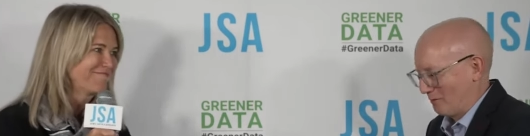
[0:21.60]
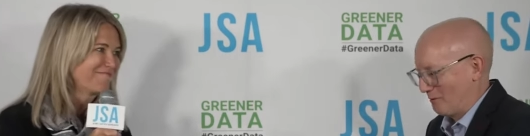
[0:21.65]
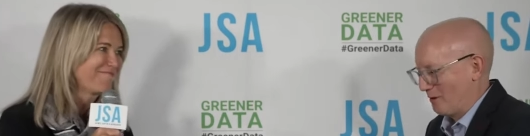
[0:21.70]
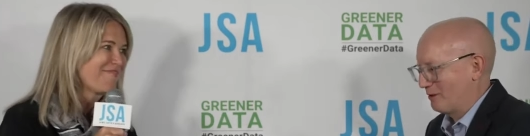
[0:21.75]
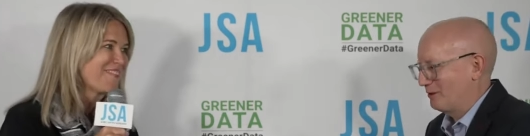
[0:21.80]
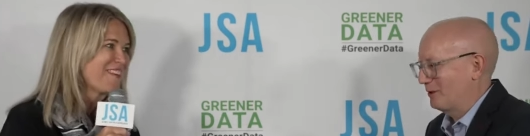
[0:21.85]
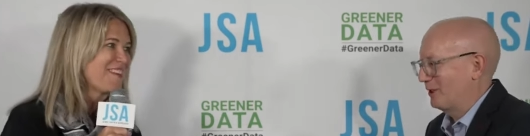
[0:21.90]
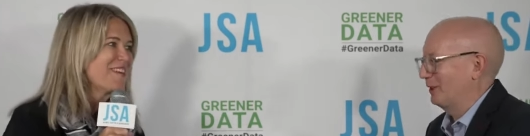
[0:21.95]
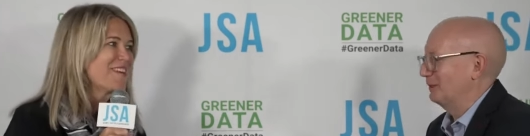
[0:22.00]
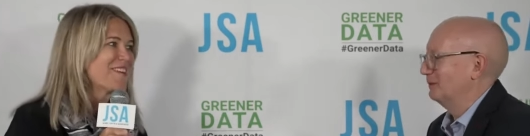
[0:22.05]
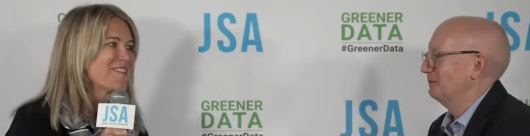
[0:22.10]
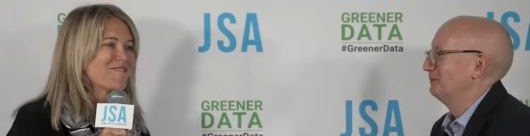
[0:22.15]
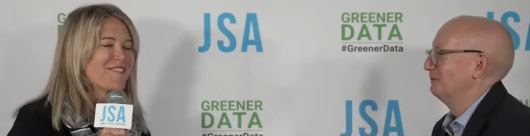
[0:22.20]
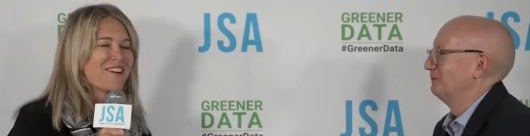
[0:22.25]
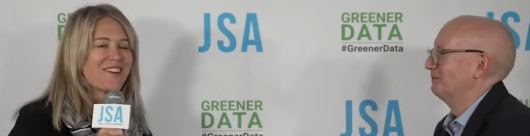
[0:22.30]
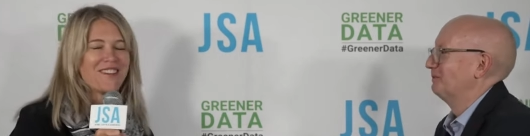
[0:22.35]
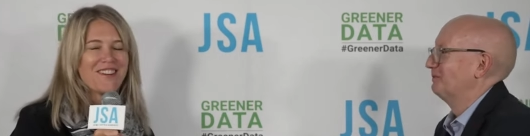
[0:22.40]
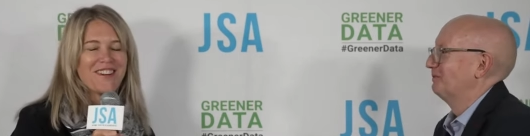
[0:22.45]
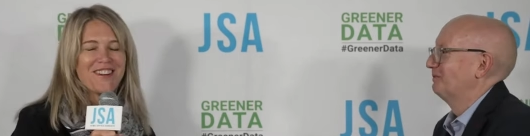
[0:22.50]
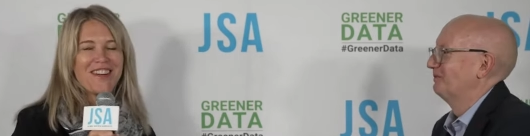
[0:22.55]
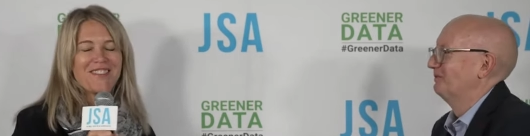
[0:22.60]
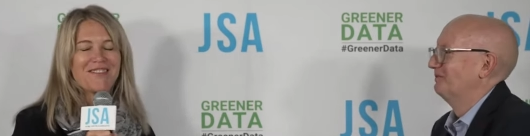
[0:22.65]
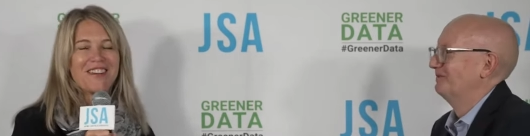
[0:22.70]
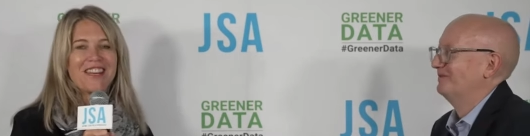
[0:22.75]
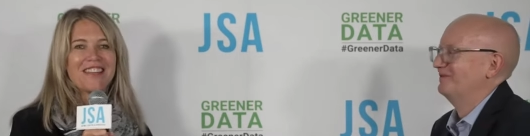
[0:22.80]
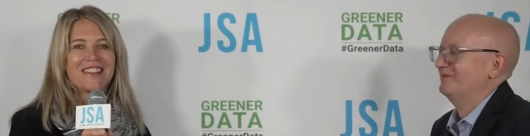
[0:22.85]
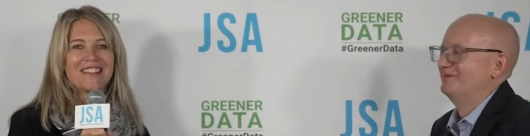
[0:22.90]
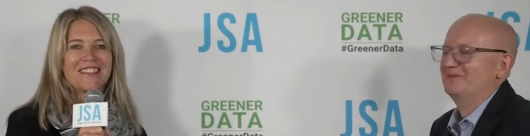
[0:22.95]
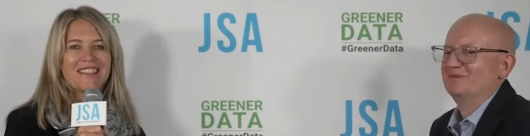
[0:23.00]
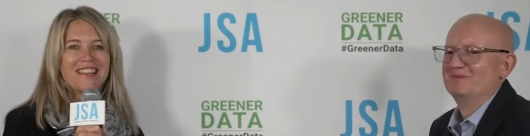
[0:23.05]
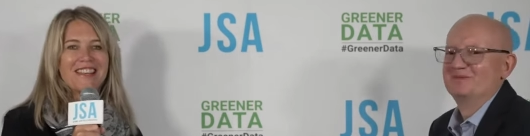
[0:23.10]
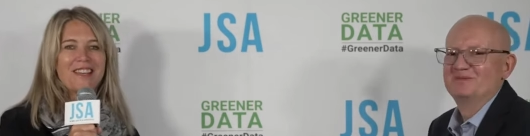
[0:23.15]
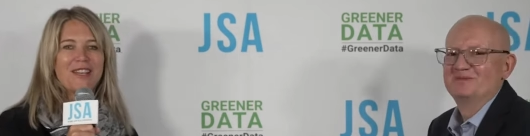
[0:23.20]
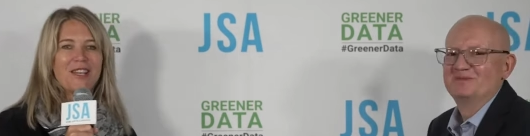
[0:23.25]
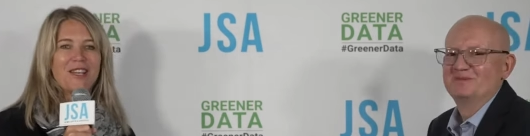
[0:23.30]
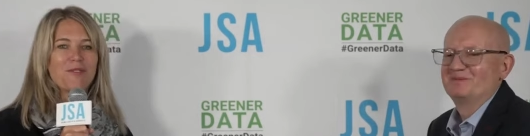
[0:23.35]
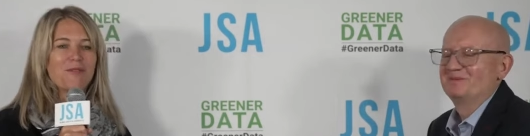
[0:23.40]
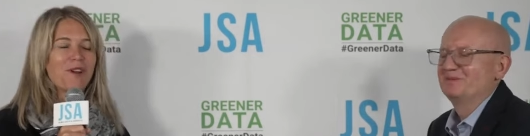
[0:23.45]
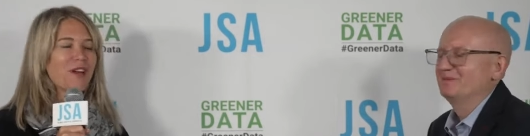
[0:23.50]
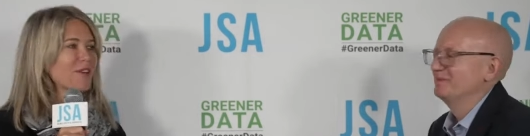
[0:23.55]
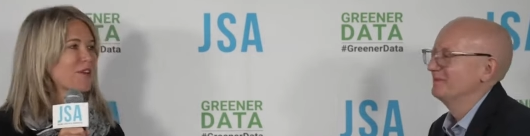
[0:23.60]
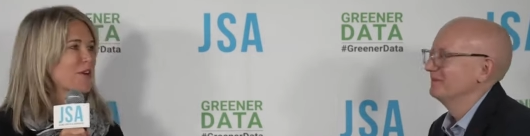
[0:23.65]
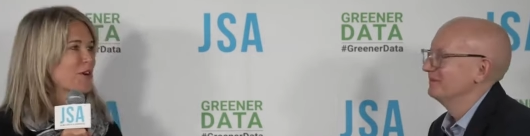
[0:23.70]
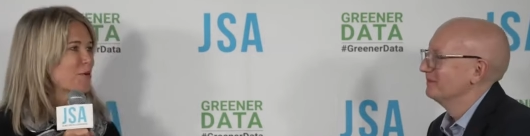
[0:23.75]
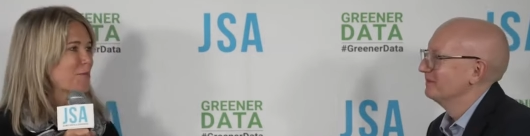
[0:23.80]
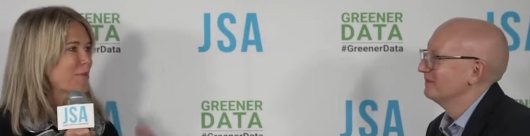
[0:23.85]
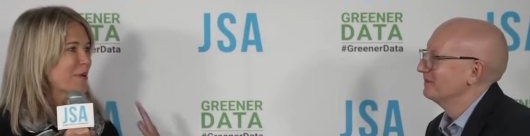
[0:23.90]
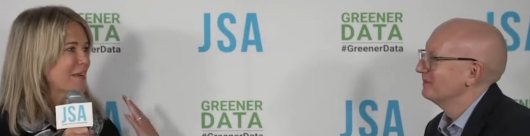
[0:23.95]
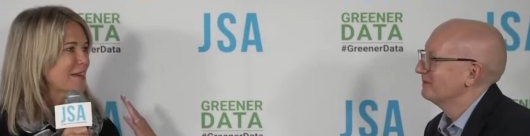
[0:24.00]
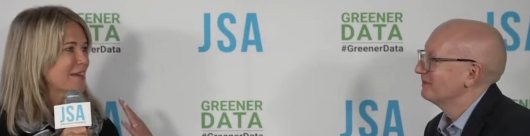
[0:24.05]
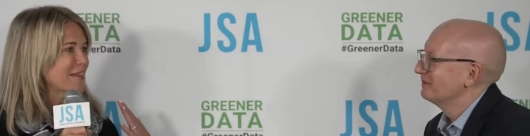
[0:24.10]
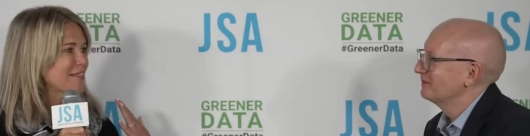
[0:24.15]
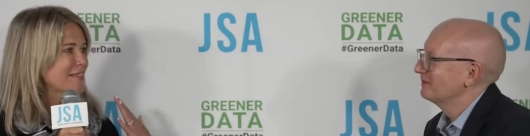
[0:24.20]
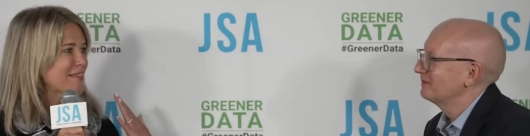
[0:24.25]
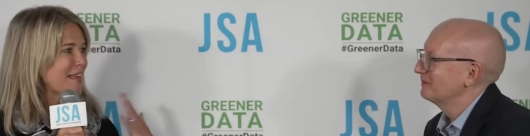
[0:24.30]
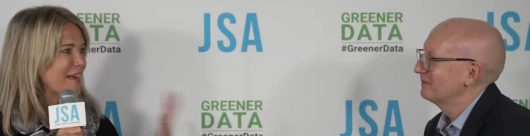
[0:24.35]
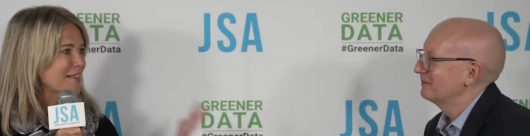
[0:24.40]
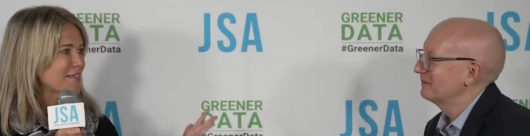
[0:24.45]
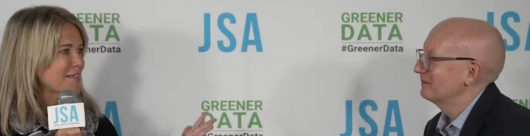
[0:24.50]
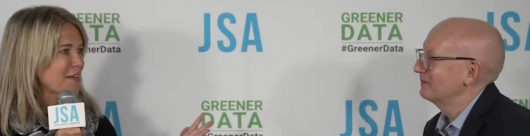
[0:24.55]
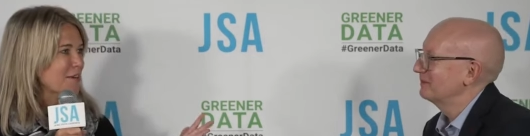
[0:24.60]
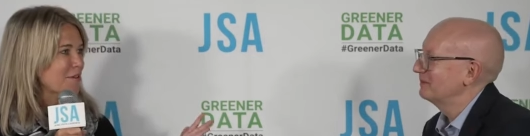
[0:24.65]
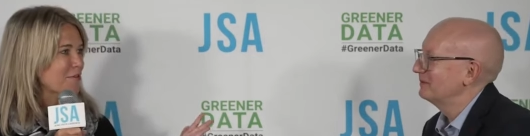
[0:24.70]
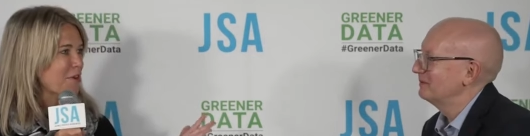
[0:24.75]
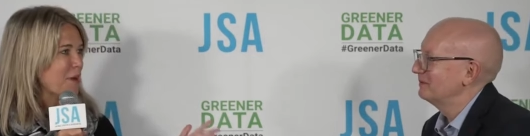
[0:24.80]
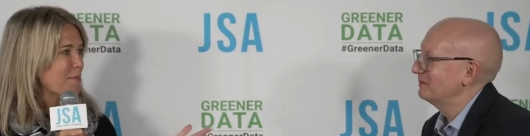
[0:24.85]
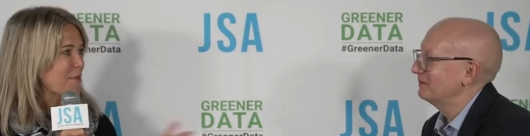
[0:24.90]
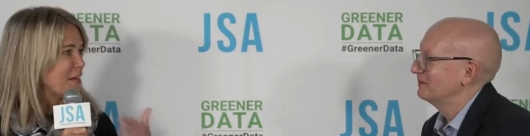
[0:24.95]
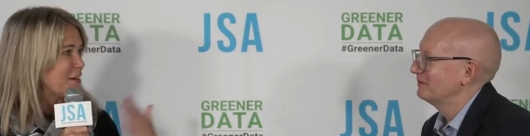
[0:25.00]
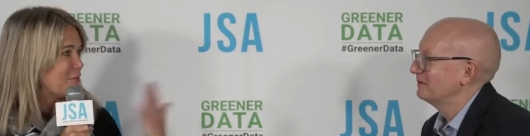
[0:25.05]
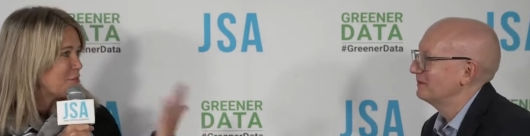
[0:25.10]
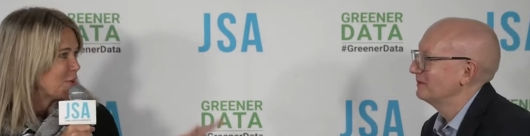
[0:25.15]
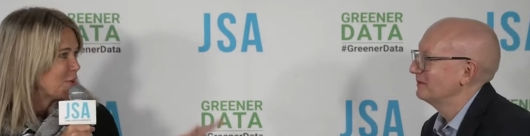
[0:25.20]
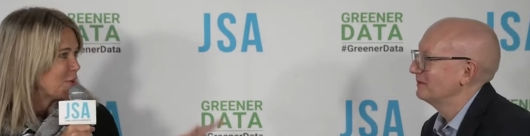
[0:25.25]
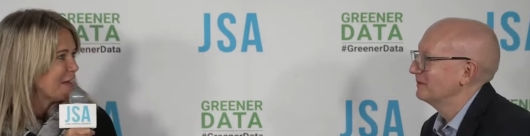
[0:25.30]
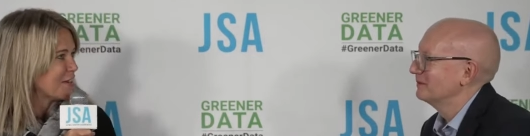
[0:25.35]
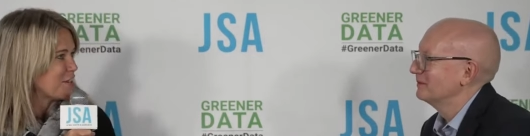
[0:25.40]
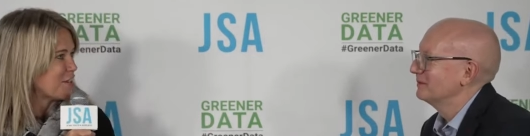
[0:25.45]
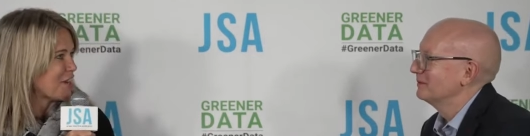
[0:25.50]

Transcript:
Speaker 1: Rehlko. Rehlko. And we can say Rehlko because as of, I mean, if we had